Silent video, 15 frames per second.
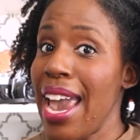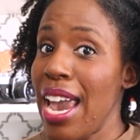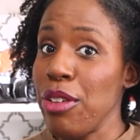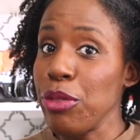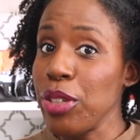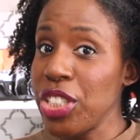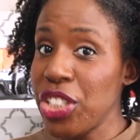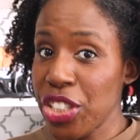
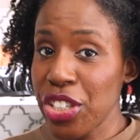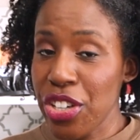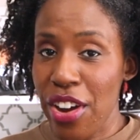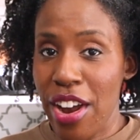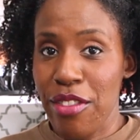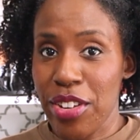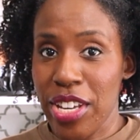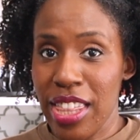and rejigger
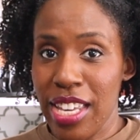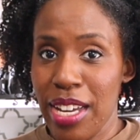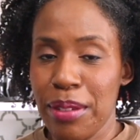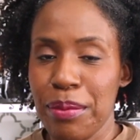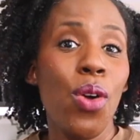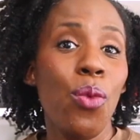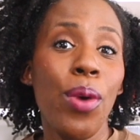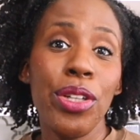everything?
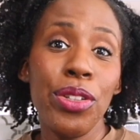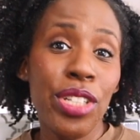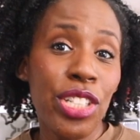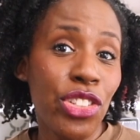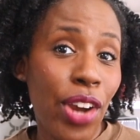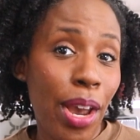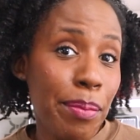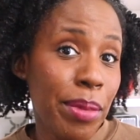Well, you
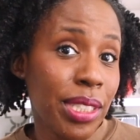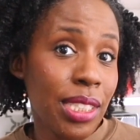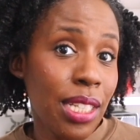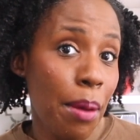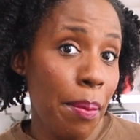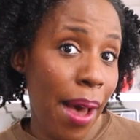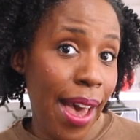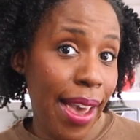can try building
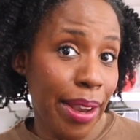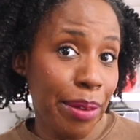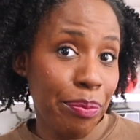a pie.